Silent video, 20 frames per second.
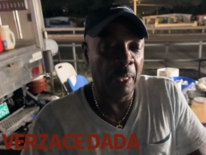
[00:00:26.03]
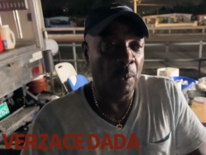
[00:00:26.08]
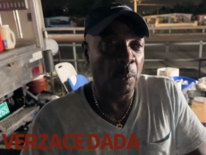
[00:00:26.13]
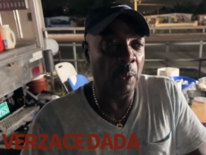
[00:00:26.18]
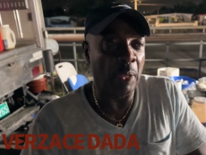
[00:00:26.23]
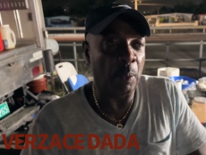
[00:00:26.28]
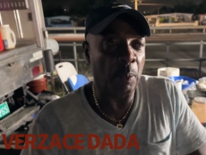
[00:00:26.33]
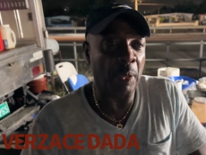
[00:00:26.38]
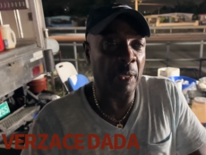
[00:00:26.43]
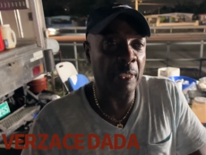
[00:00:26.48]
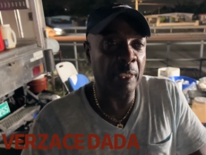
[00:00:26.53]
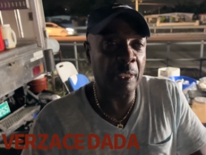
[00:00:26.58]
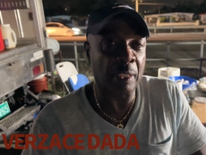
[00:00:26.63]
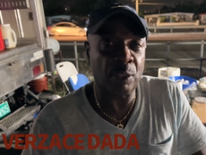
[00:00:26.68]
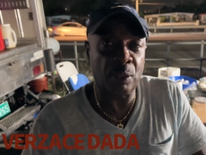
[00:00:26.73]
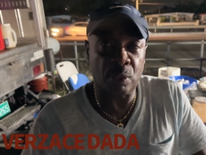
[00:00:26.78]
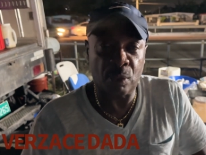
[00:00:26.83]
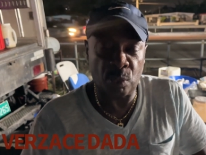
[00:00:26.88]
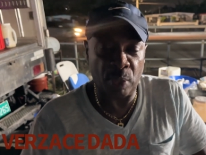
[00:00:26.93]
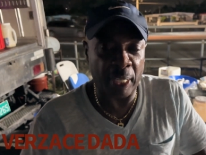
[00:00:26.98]
Well, one of the
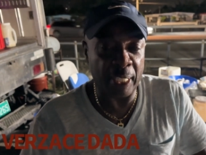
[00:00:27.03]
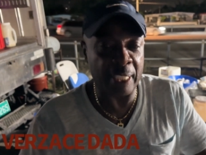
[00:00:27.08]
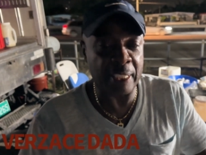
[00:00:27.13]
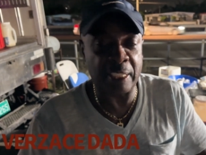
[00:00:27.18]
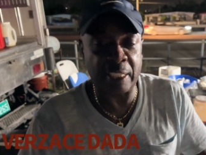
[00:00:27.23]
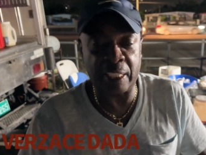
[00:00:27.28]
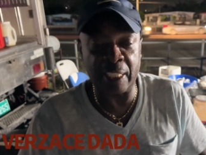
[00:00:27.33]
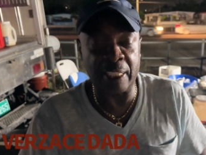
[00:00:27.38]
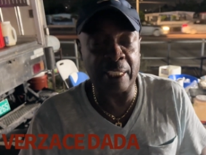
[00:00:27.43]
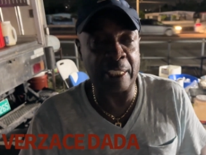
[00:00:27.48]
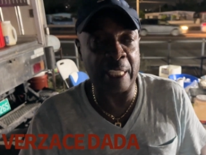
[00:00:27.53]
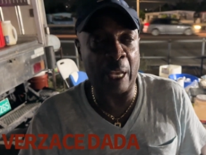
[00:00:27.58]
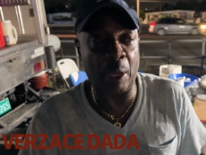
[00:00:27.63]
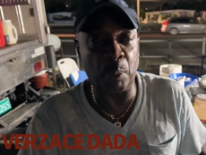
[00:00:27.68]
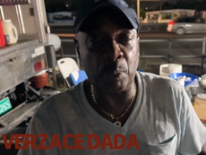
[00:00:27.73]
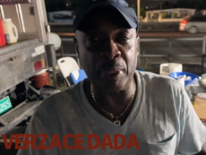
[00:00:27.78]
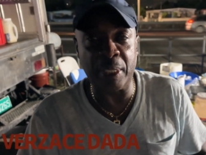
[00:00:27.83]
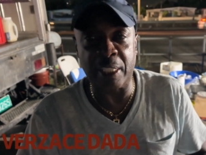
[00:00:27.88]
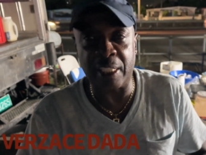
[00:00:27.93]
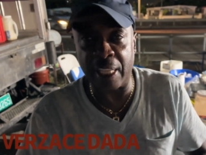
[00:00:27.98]
greatest things that
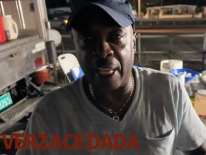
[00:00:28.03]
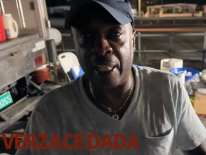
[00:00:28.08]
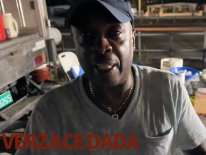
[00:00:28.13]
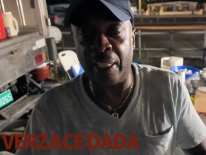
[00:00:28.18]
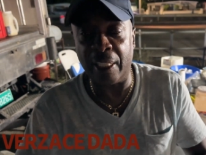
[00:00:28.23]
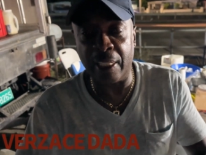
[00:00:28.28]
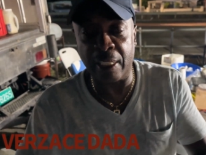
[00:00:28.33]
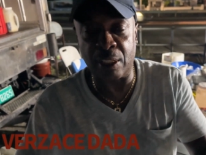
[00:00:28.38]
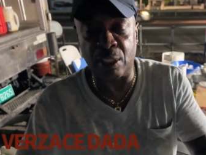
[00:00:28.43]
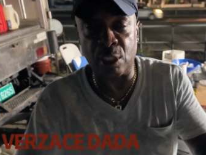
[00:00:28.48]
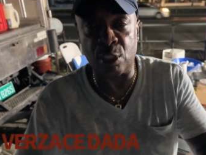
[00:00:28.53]
we sell is the